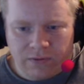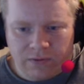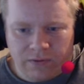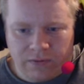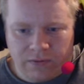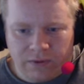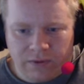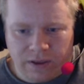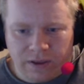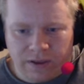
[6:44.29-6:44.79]

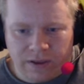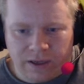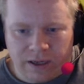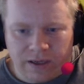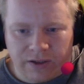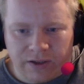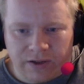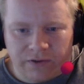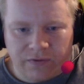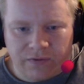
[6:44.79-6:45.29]
Like I say,
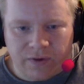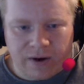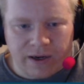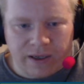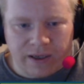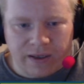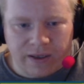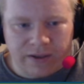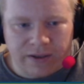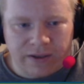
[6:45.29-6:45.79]
it's just
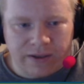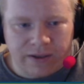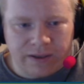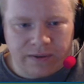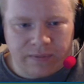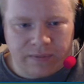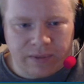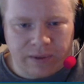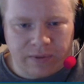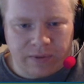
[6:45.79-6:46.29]
finding
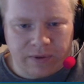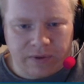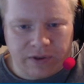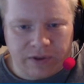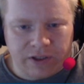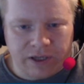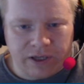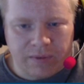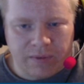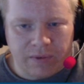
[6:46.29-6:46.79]
people are
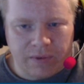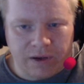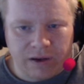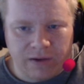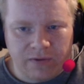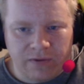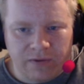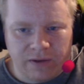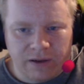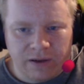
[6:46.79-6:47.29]
cheap
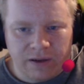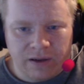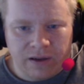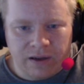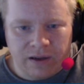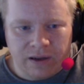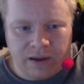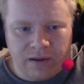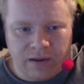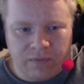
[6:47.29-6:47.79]
enough.
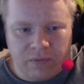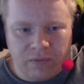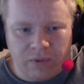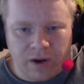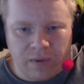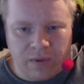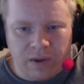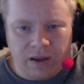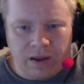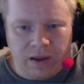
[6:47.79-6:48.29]

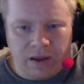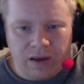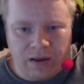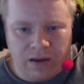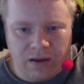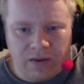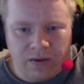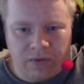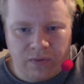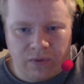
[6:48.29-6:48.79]
Buemi
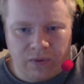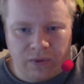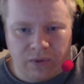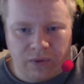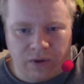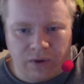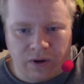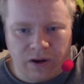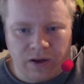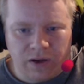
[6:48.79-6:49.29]
will
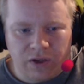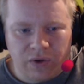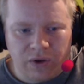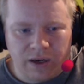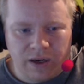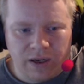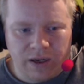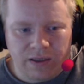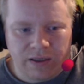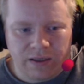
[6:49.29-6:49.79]
not
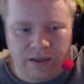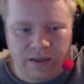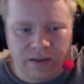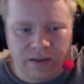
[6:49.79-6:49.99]
join us.